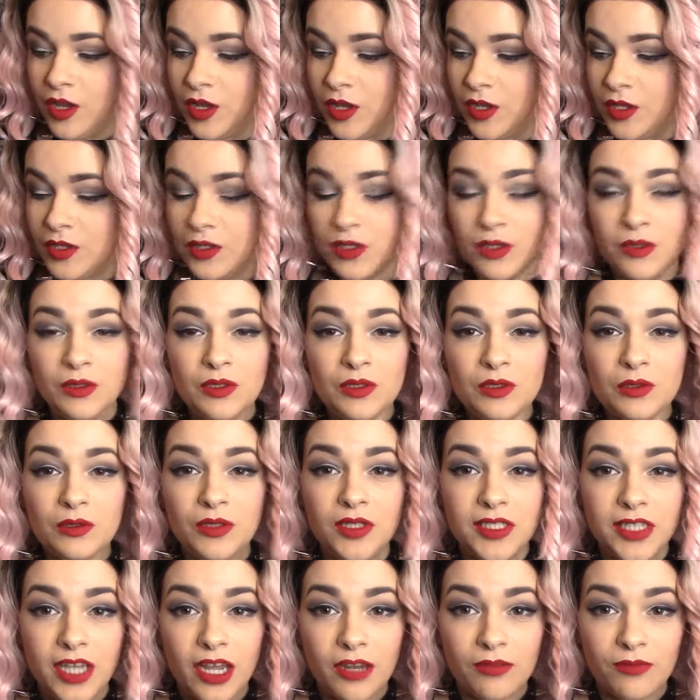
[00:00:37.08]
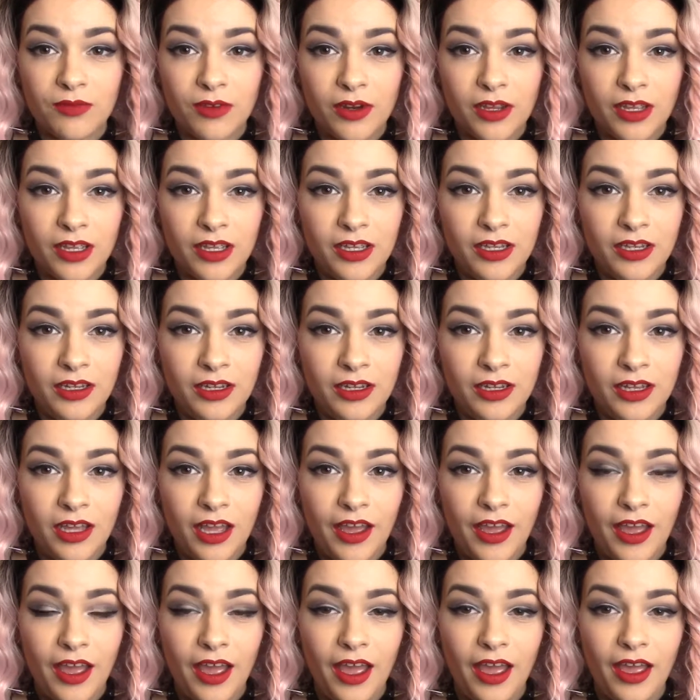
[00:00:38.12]
So I'm just going to dive right in
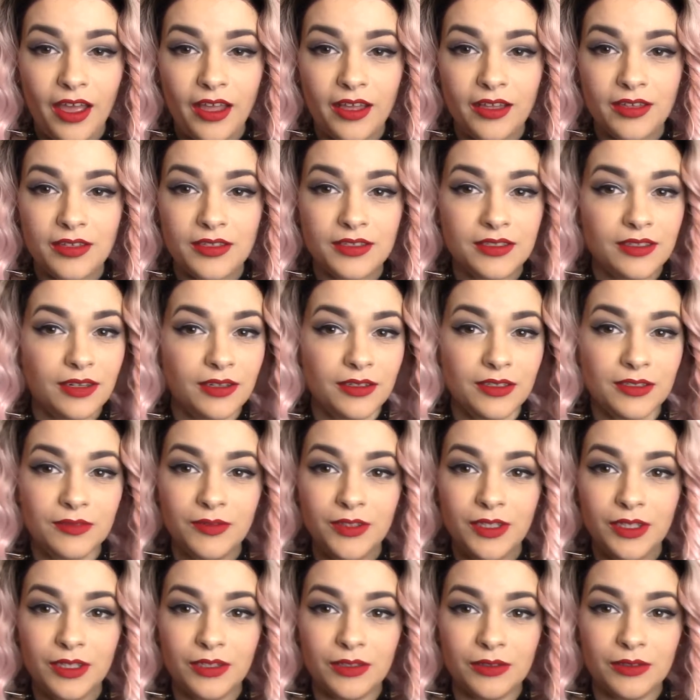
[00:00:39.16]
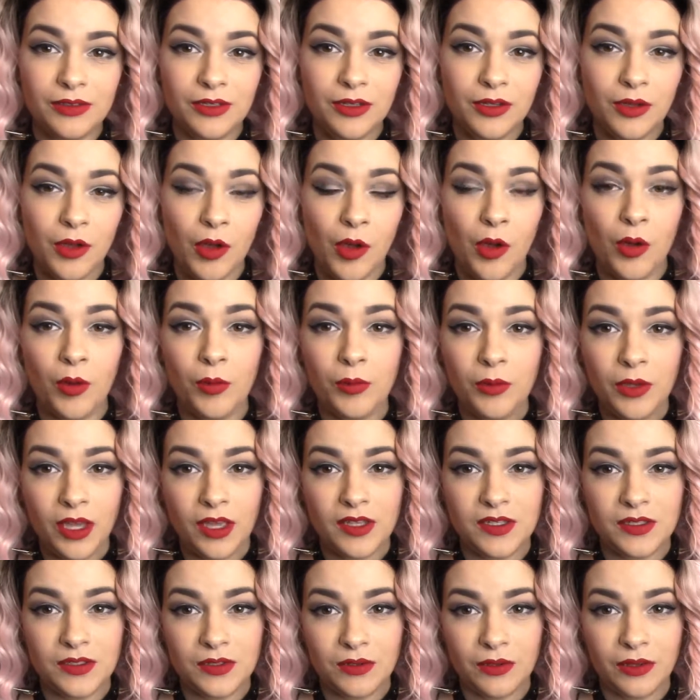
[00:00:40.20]
and start this video. Hope you
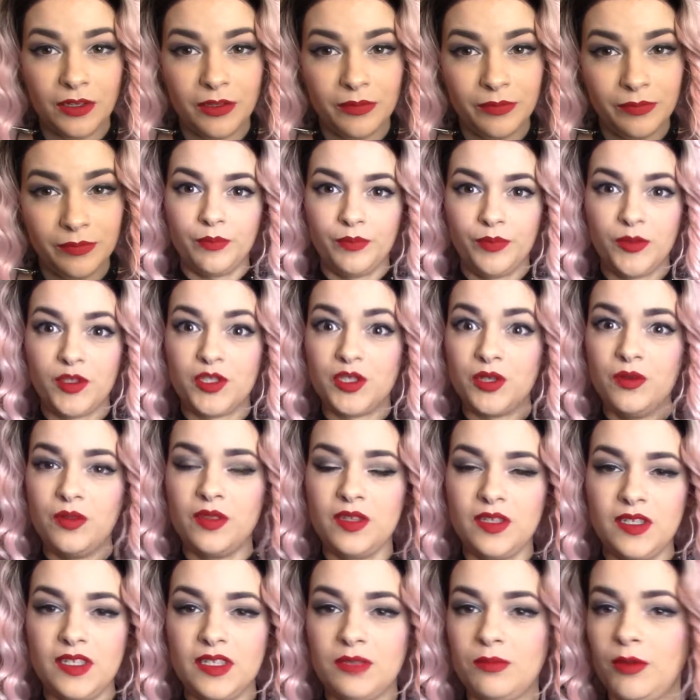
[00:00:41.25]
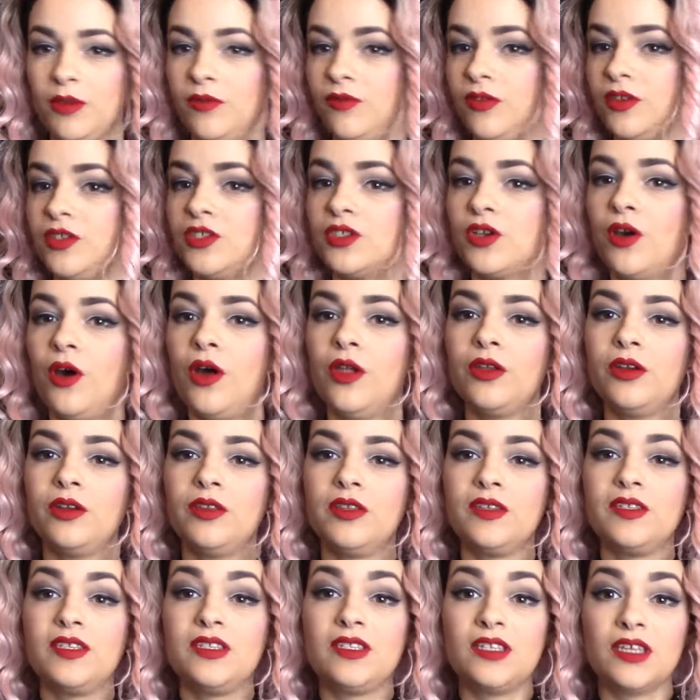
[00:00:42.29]
guys enjoy it. So this is my first collar.
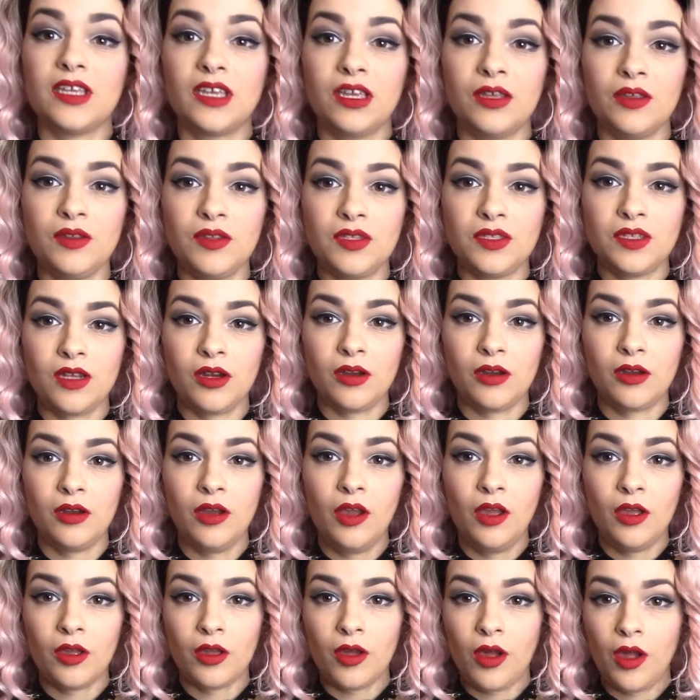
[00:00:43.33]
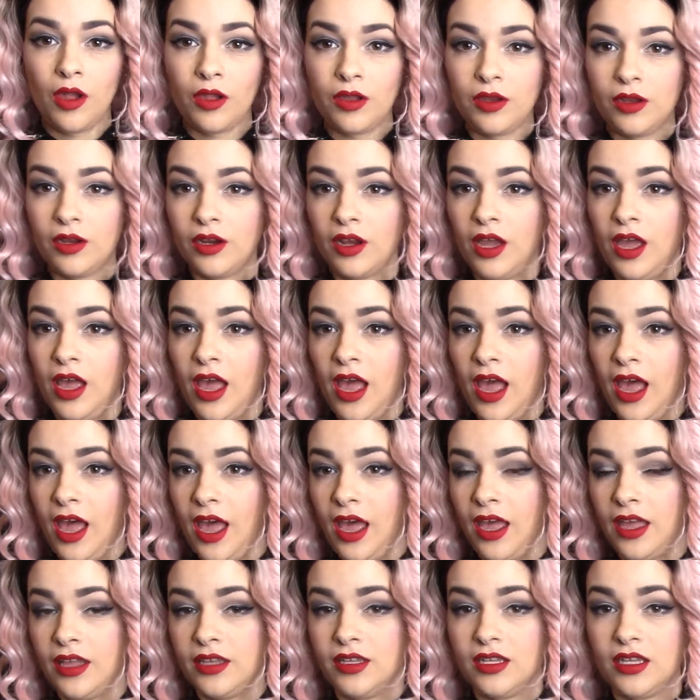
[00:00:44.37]
This is a Killstar collar
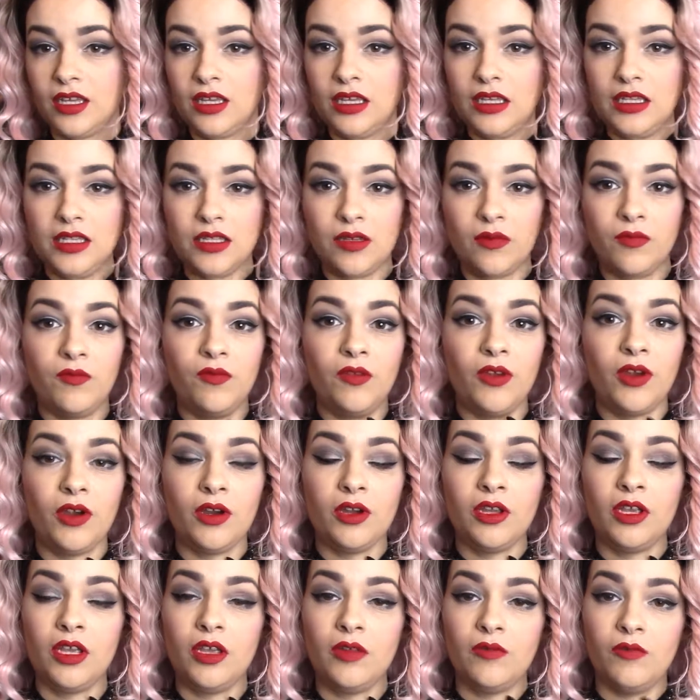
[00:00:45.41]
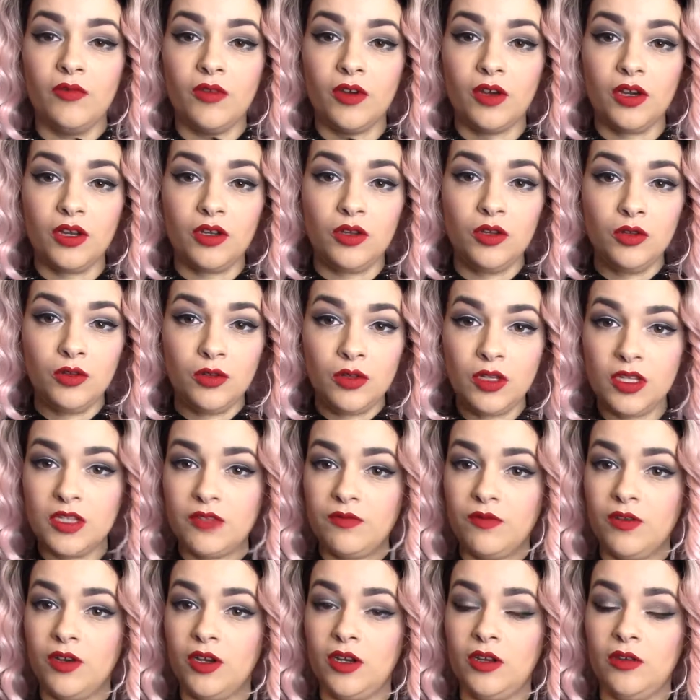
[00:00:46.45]
and it's very new. It's
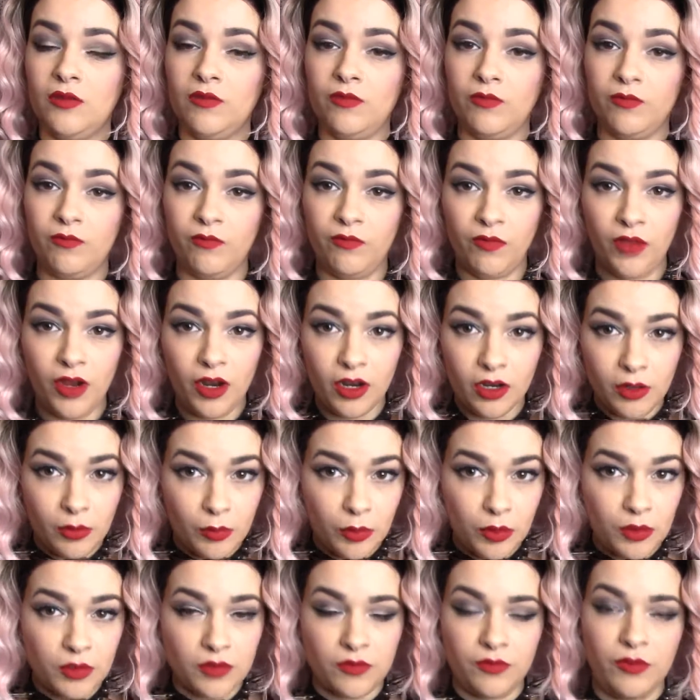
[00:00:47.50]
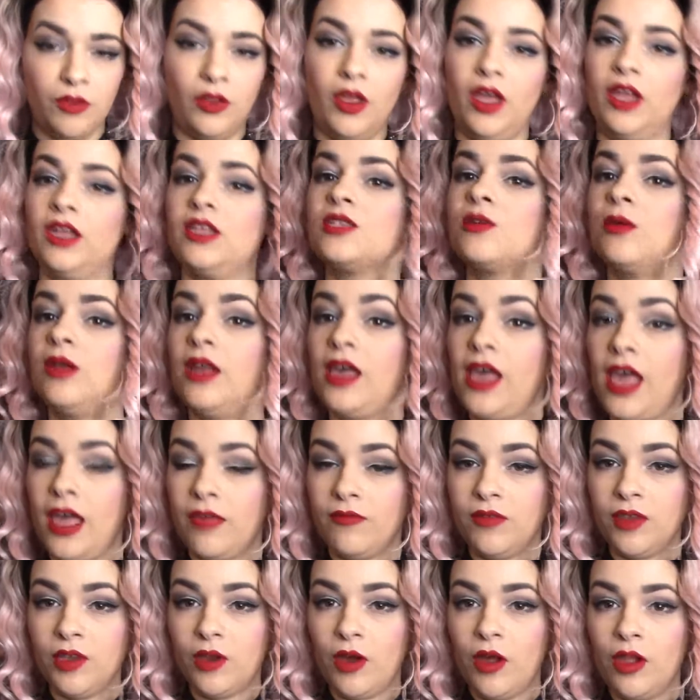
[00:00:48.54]
very beautiful and it's quite a
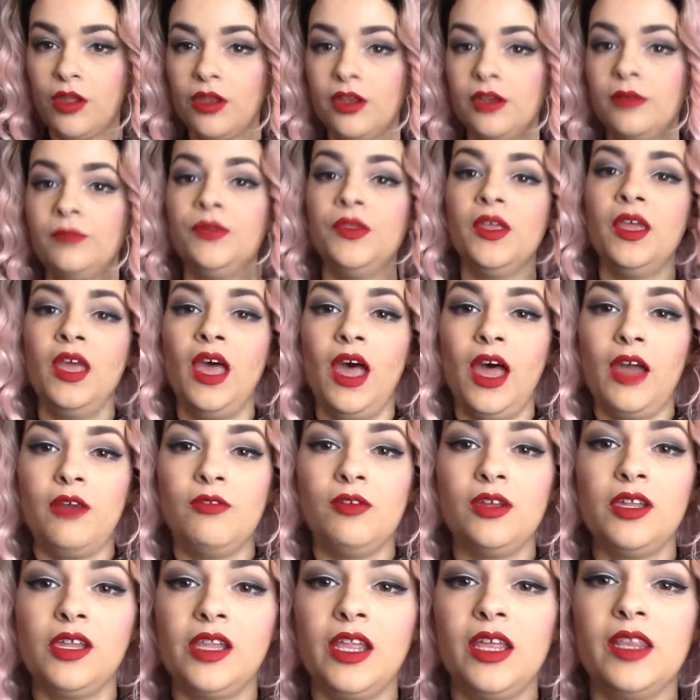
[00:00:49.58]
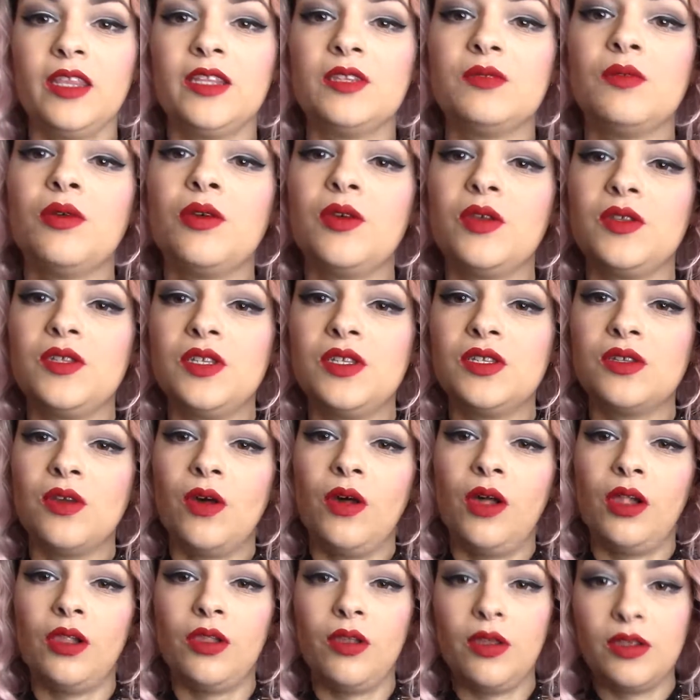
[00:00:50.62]
heavy collar. I really like this one because it's got
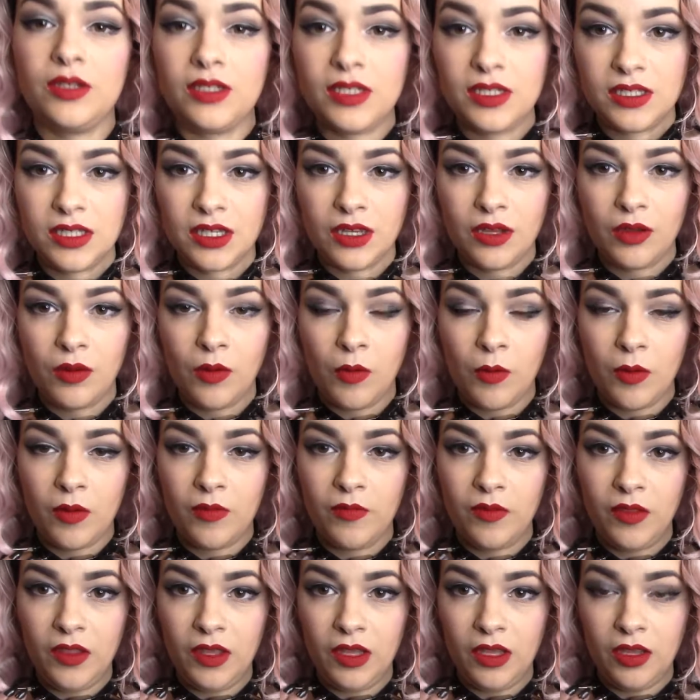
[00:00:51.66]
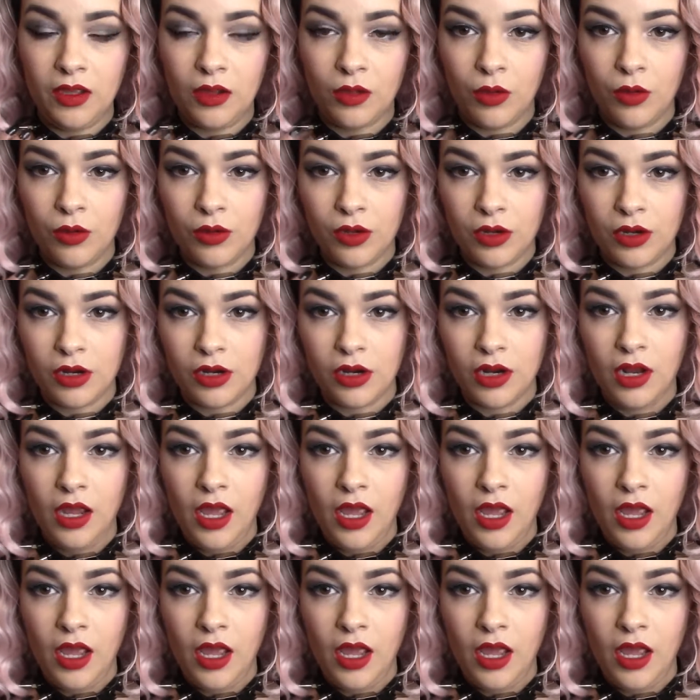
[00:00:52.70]
a lot of detail with the longer